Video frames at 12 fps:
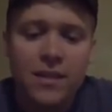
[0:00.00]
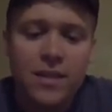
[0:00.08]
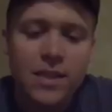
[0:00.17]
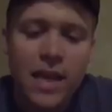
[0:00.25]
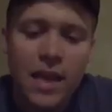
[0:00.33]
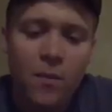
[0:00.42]

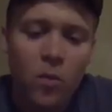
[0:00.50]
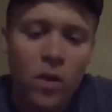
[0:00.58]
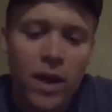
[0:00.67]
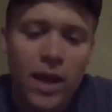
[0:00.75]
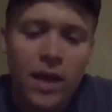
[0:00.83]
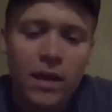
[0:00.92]
same
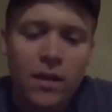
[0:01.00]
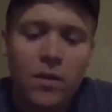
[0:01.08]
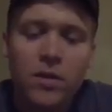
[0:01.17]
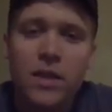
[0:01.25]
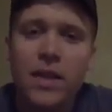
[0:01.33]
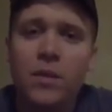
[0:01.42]
way
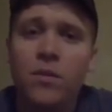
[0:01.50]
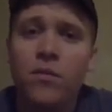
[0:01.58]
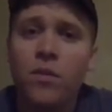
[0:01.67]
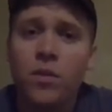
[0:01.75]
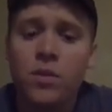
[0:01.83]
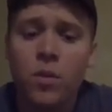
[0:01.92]
in
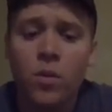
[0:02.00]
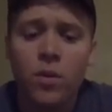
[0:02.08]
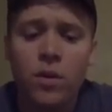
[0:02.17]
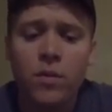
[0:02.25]
reverse order.